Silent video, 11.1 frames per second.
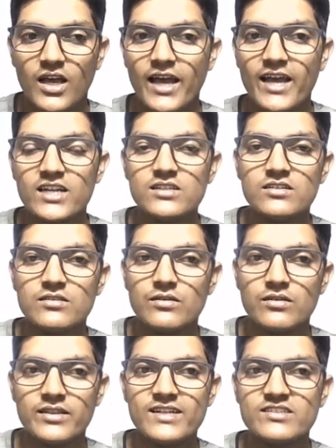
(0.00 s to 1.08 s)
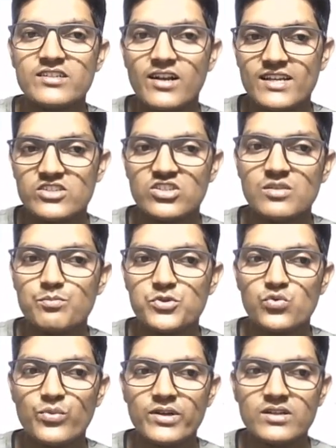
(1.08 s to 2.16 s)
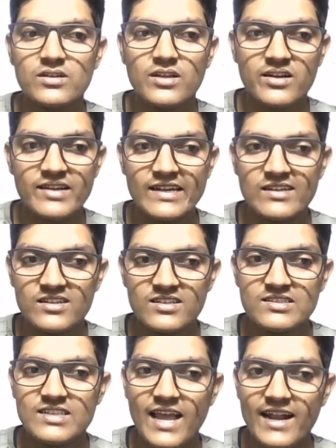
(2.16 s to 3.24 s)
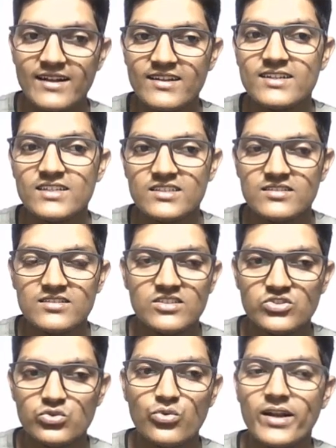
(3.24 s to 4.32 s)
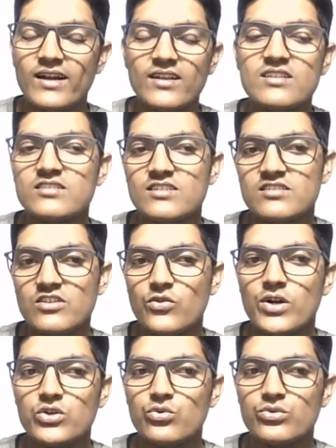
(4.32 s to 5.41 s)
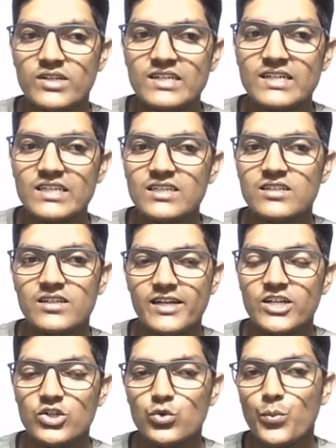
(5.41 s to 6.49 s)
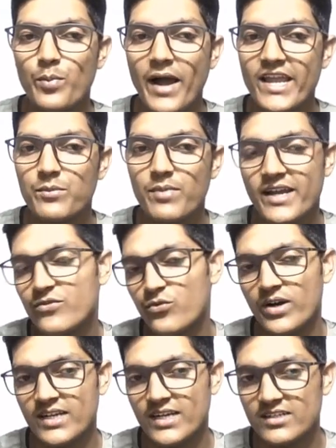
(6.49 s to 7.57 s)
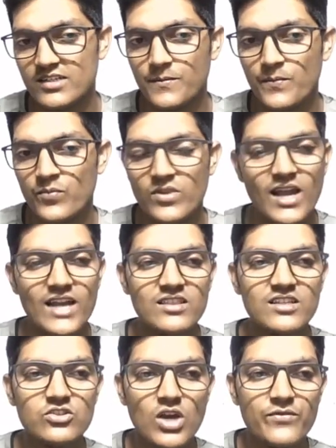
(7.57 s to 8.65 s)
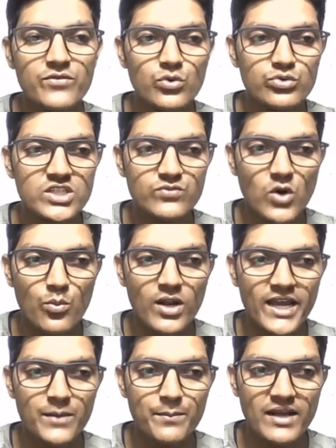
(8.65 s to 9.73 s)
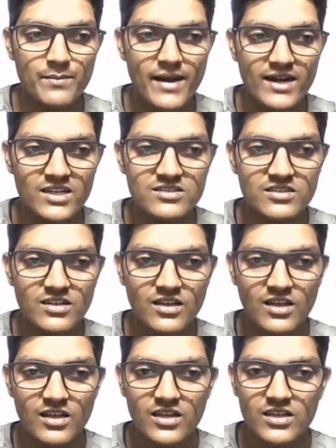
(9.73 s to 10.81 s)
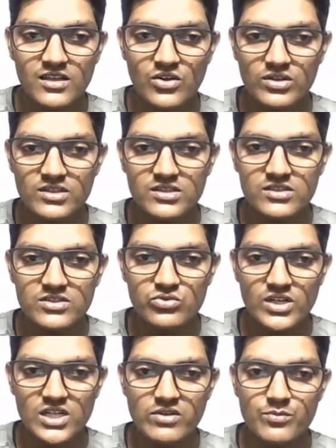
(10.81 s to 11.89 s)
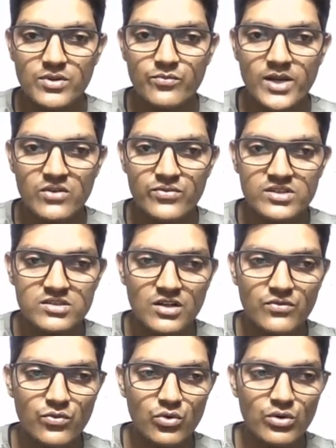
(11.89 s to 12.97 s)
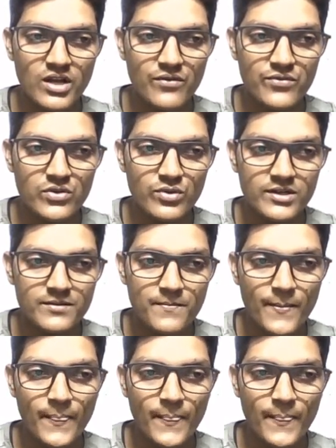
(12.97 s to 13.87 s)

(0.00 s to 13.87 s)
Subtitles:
and there is a relation between radians and degree. So radians is equal to degree into pi by 180. I think you have used this formula in mathematics. Okay, so it will be beneficial for everyone